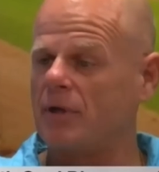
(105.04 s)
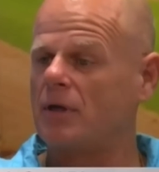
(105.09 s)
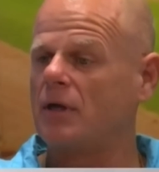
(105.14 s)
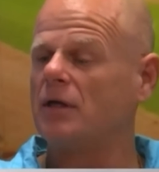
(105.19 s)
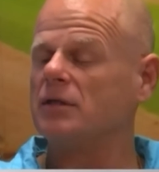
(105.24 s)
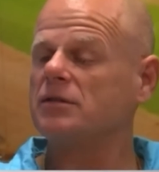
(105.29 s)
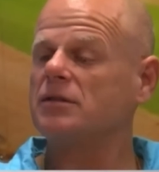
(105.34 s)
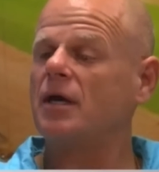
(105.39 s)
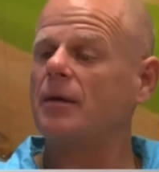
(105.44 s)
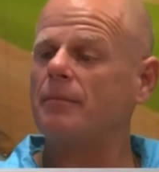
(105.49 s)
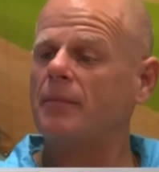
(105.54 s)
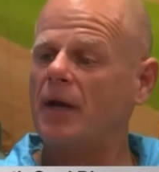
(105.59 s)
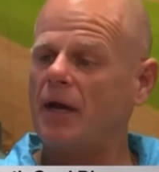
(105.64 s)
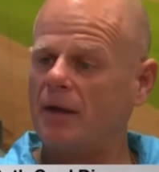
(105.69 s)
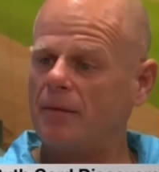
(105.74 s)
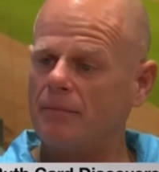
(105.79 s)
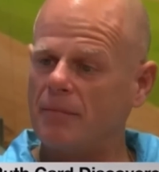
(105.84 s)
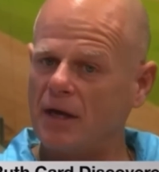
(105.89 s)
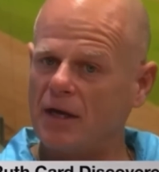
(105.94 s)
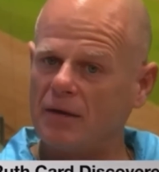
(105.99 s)
Because that
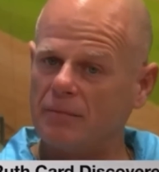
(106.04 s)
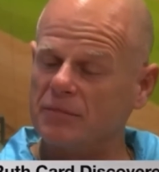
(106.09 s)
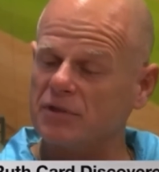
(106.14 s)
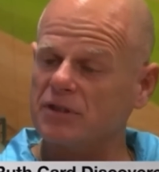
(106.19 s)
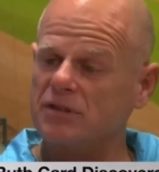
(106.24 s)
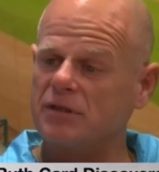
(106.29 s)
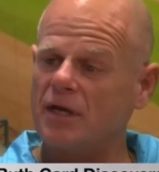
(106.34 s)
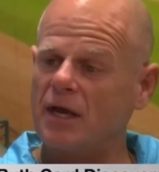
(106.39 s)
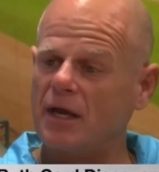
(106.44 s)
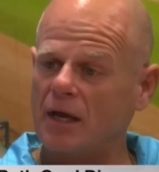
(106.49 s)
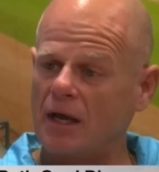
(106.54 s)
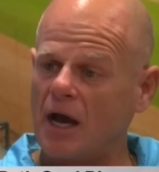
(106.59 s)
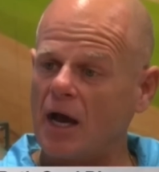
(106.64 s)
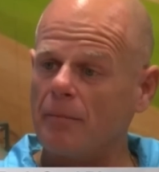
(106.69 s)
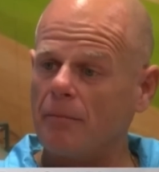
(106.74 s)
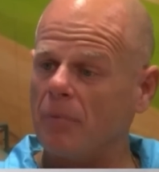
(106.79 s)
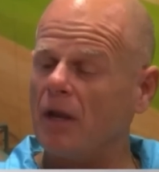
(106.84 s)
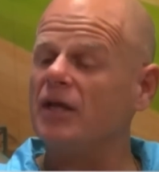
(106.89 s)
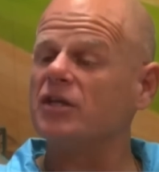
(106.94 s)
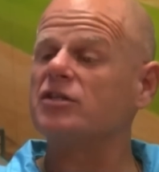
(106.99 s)
man made a mistake,
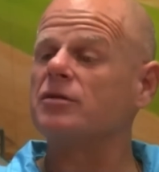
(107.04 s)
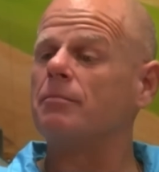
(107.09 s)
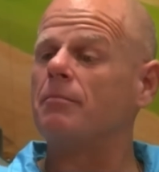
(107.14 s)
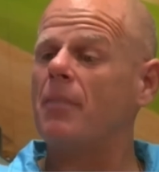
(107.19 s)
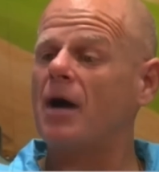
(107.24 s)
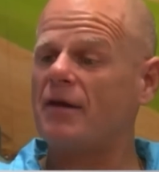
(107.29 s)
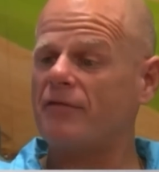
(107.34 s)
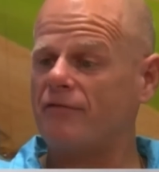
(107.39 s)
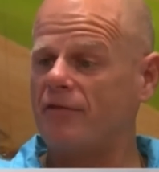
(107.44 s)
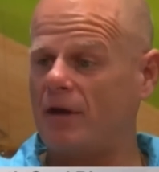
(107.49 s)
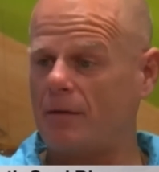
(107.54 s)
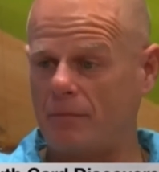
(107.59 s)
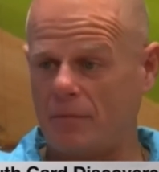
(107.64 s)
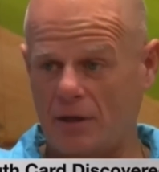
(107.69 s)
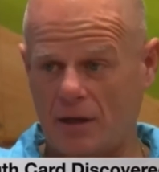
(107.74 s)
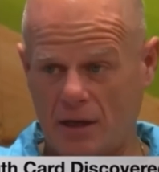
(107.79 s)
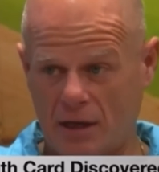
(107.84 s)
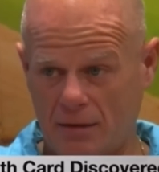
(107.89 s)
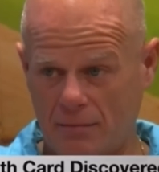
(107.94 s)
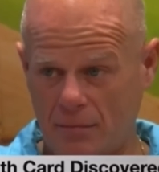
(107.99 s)
God blessed my
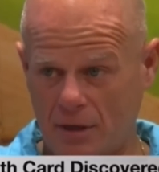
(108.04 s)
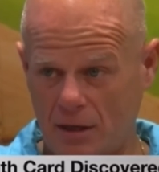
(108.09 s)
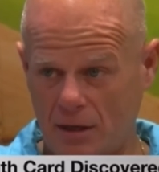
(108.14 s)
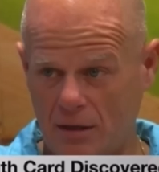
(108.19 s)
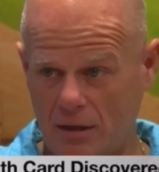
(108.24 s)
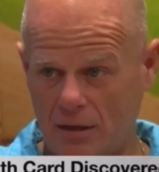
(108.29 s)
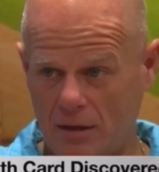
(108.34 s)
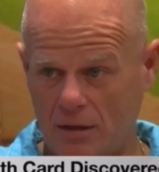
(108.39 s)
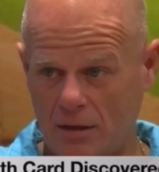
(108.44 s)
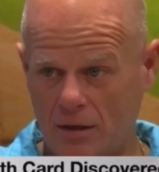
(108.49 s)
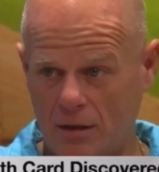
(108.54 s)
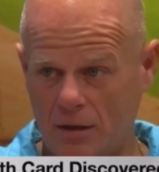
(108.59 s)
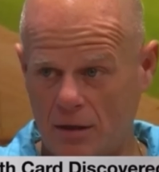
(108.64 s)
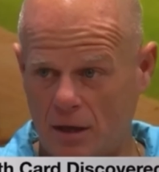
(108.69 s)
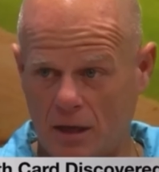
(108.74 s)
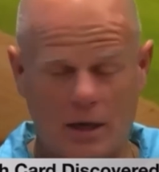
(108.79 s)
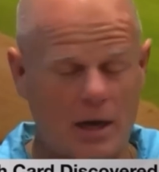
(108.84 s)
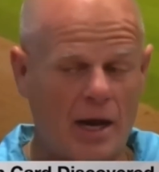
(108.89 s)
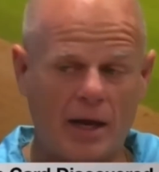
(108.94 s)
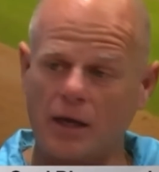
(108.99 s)
family and me,
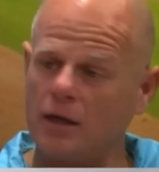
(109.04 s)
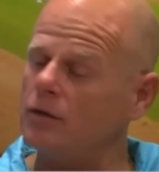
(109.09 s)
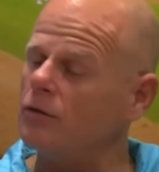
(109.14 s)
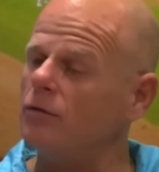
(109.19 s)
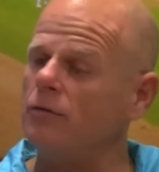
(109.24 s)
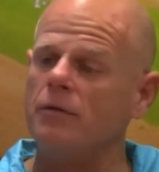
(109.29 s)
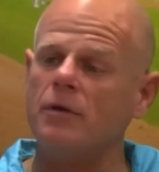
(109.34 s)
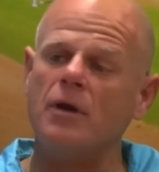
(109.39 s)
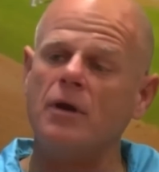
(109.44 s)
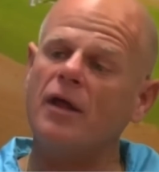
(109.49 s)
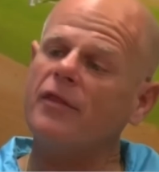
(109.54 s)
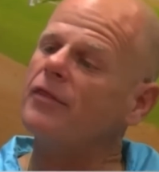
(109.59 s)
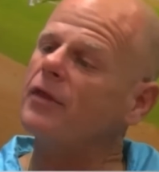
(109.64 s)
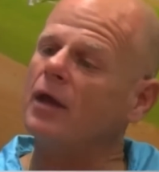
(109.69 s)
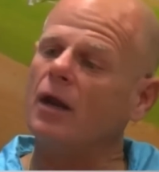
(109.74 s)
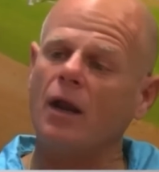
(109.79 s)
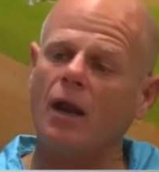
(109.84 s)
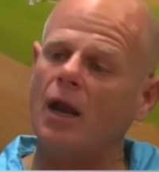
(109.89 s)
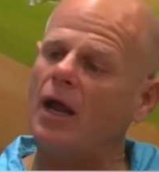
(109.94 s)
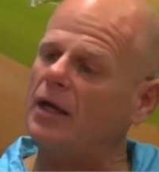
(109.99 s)
and I can do
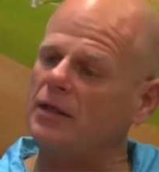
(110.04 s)
nothing